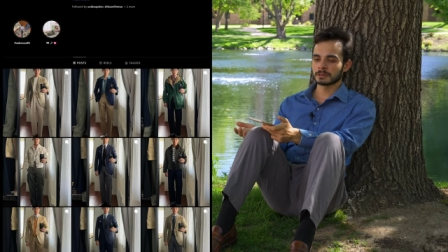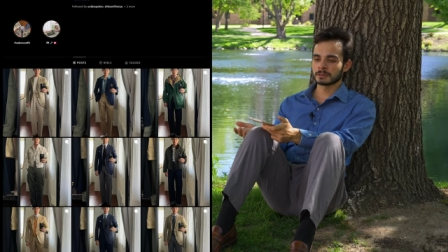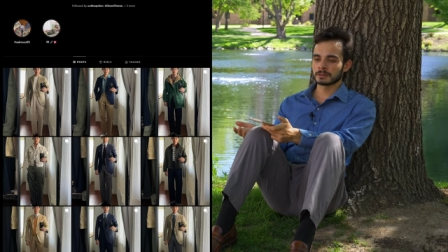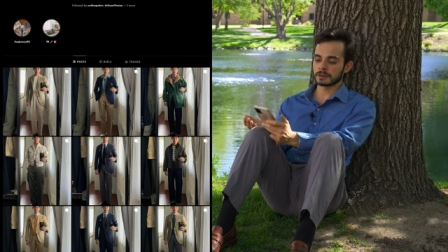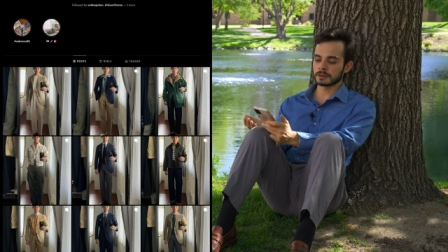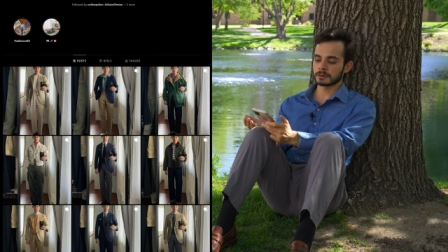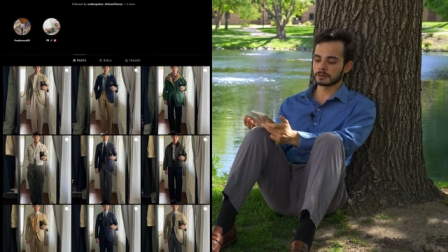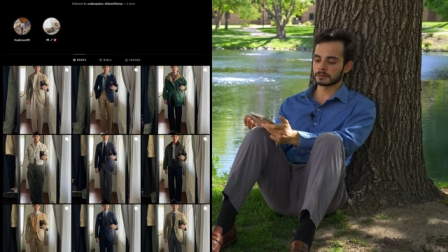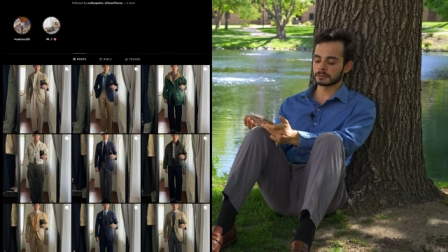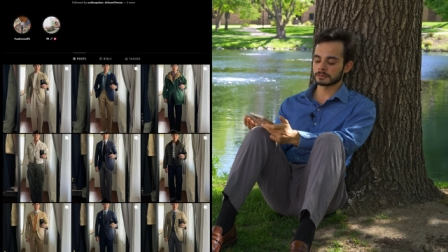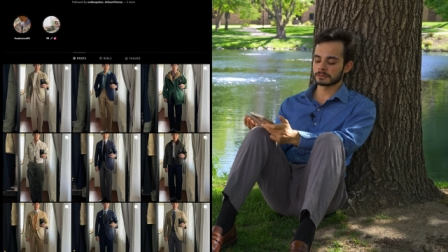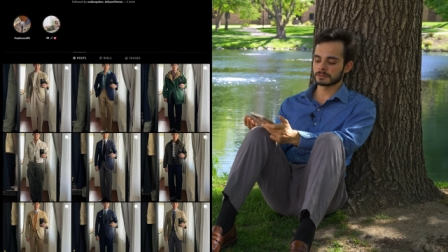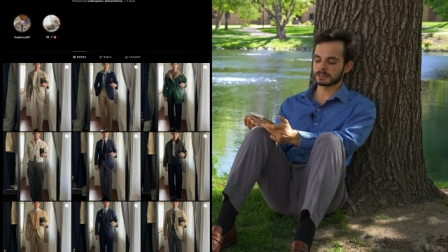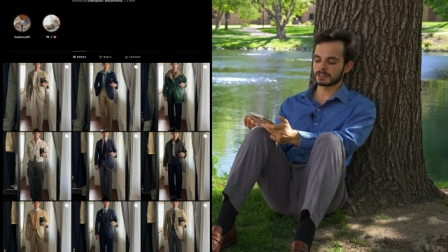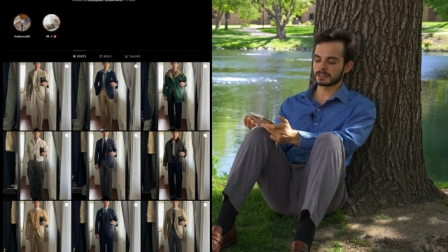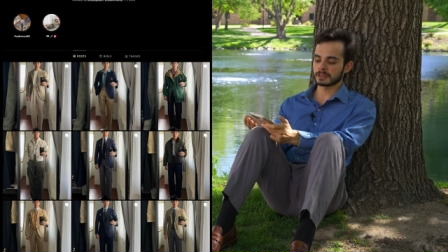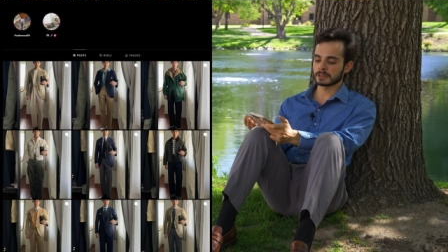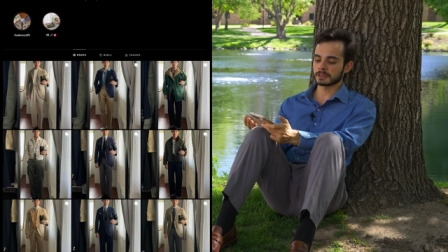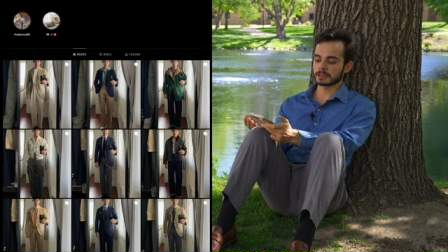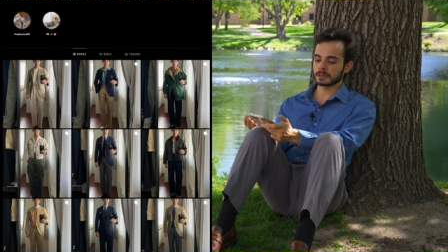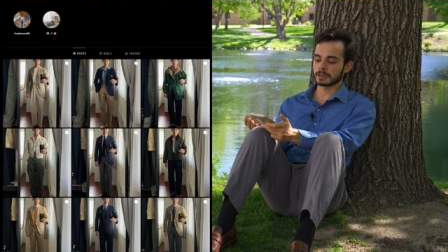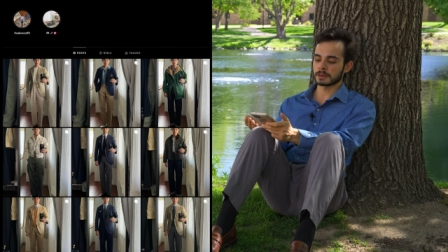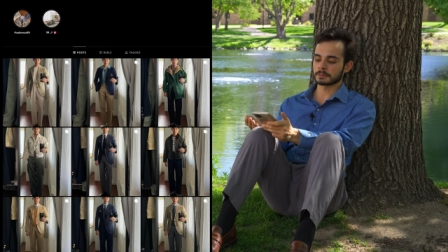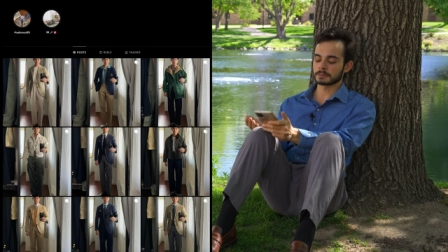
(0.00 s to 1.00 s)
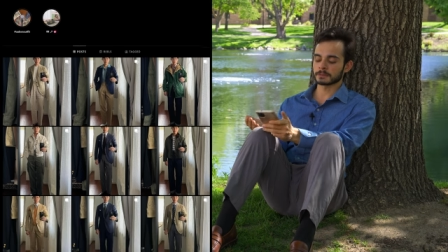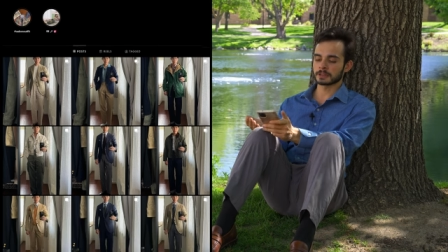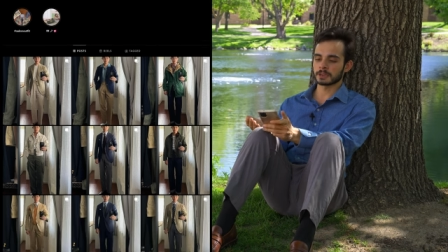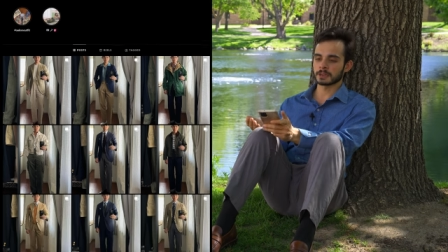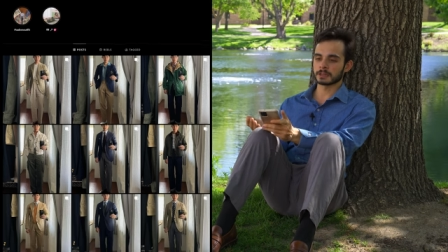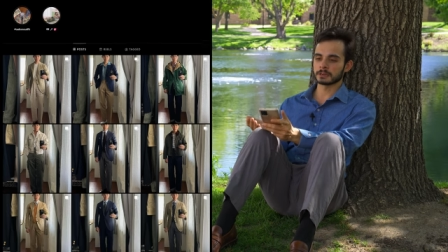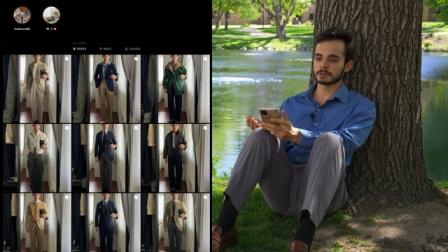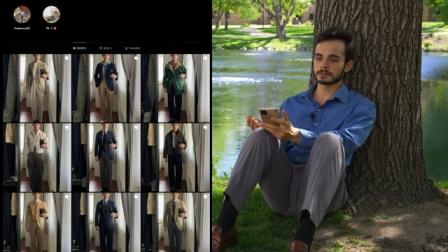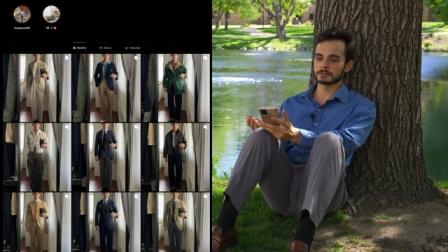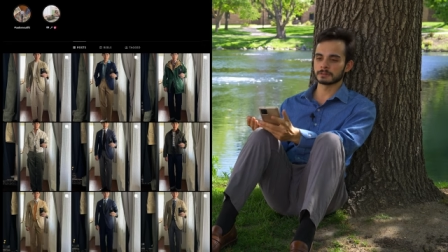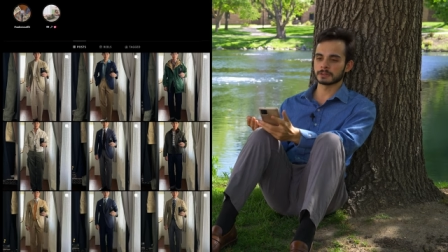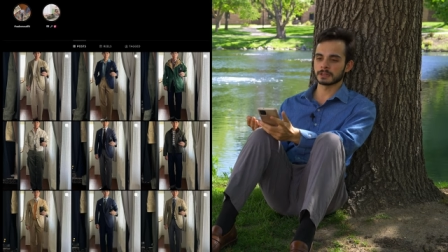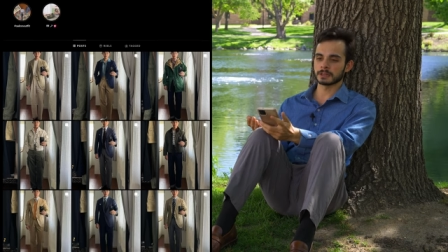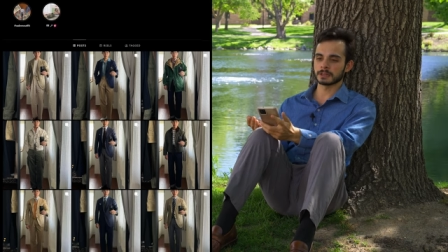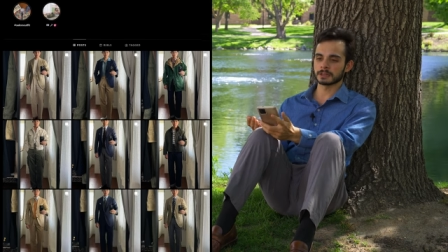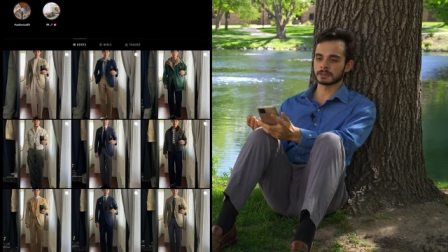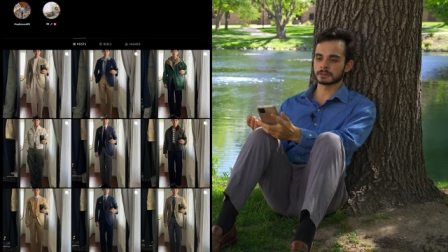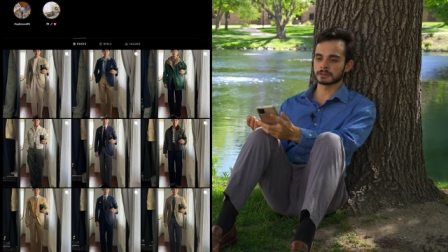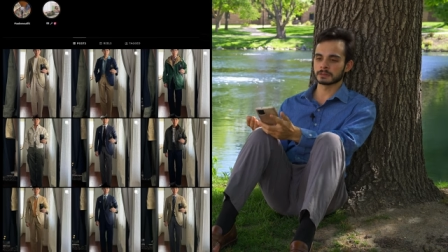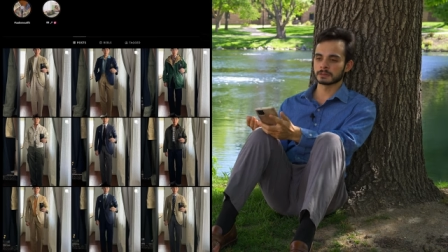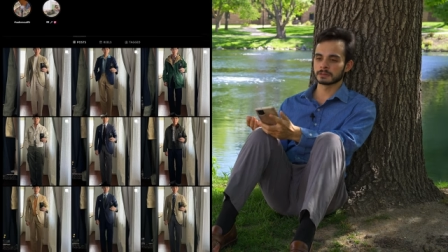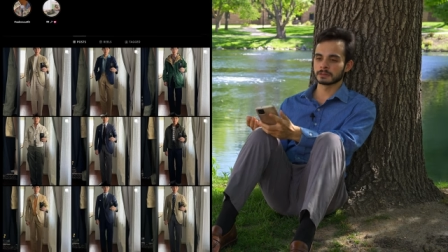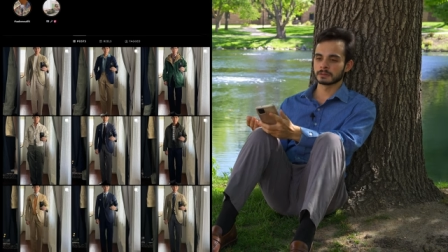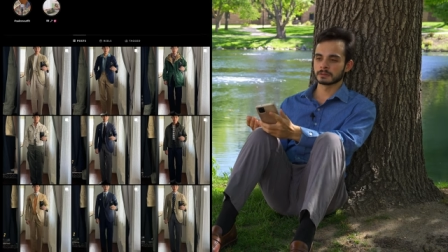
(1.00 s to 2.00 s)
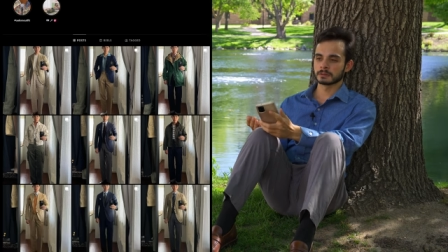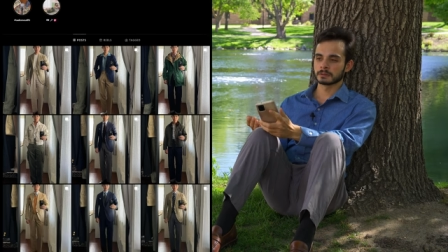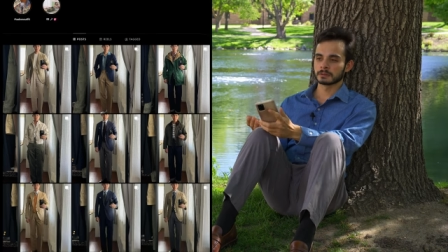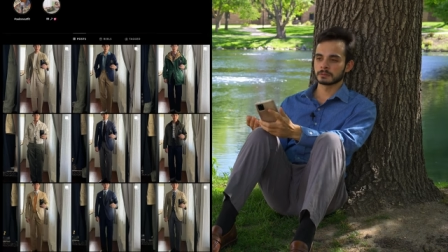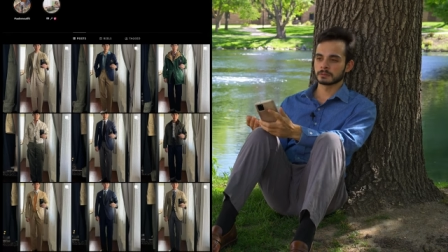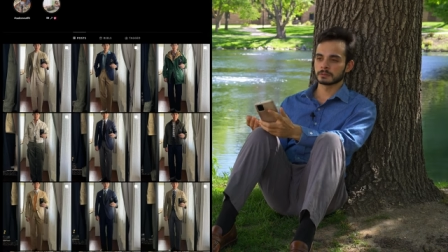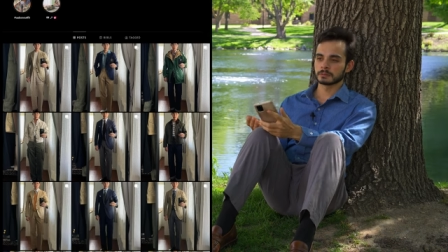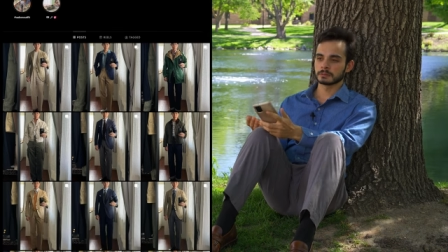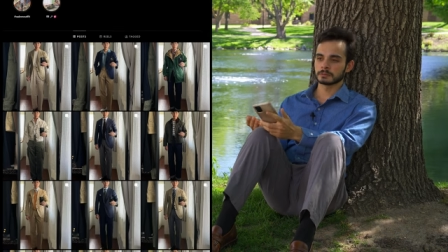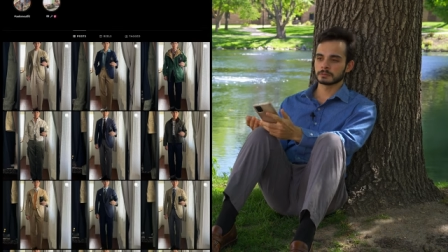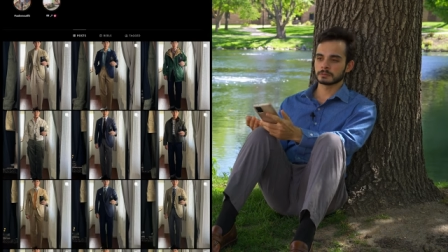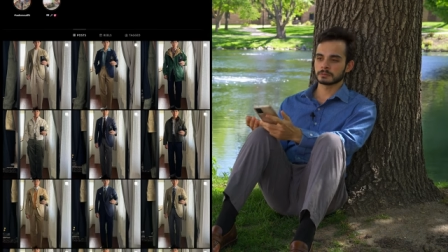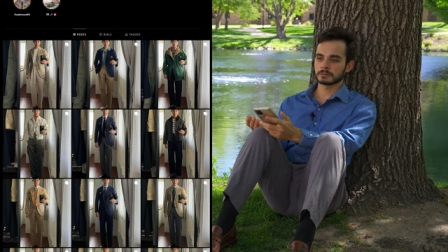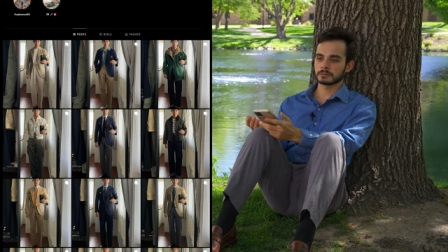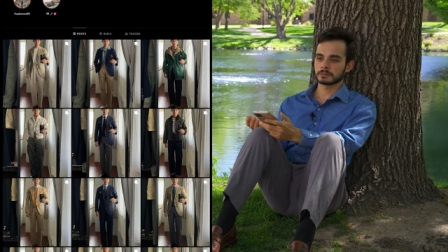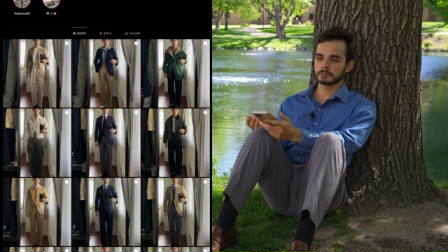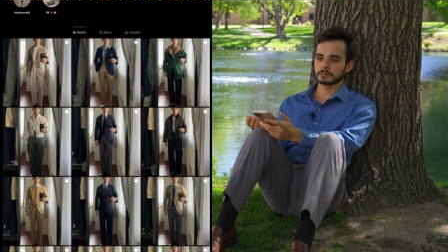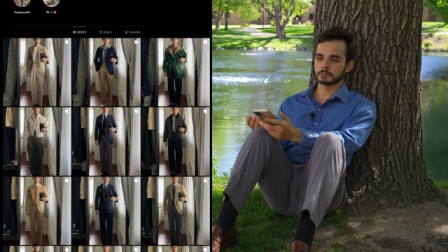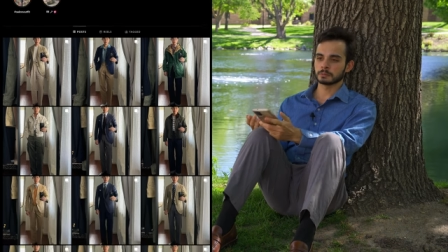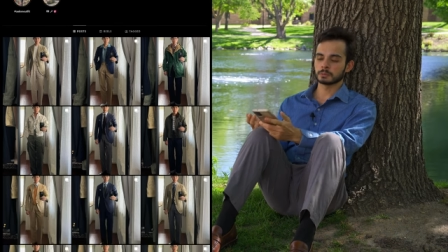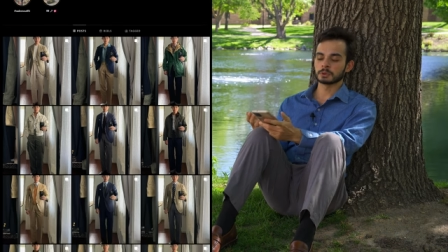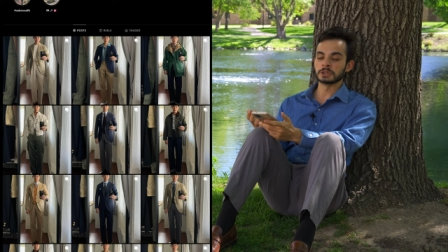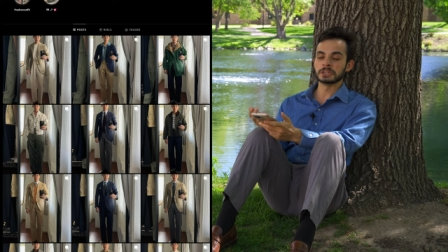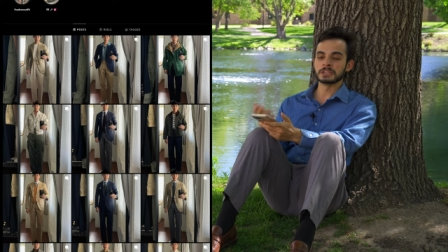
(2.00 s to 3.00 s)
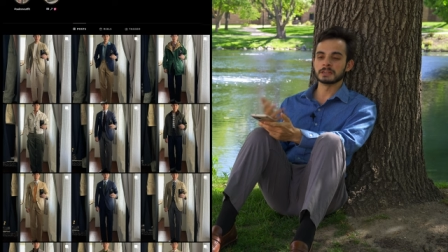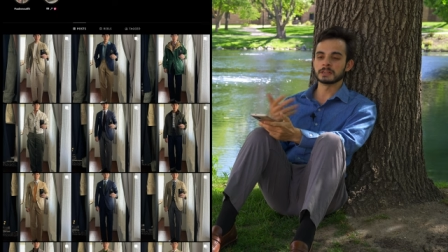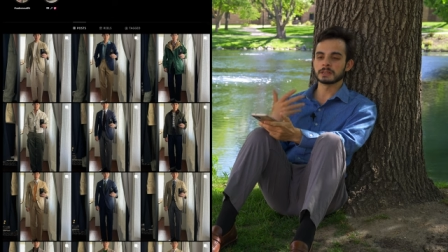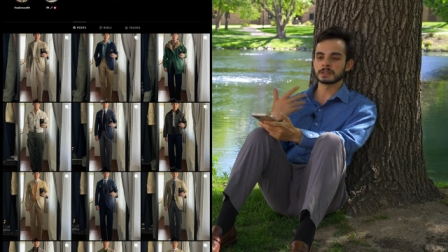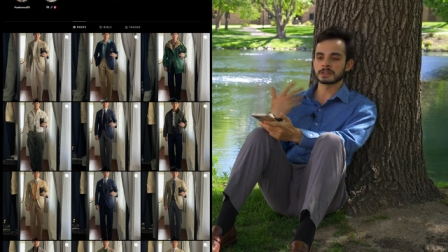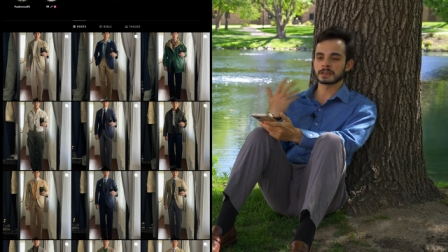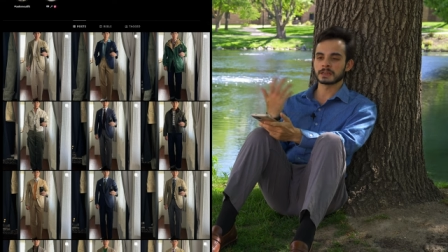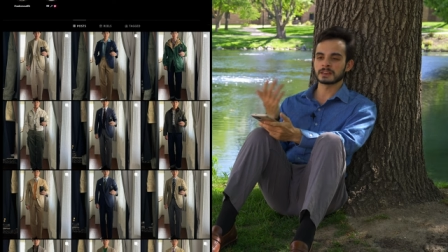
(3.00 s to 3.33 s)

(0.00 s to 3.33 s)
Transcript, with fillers: I don't feel like I'm kind of like reading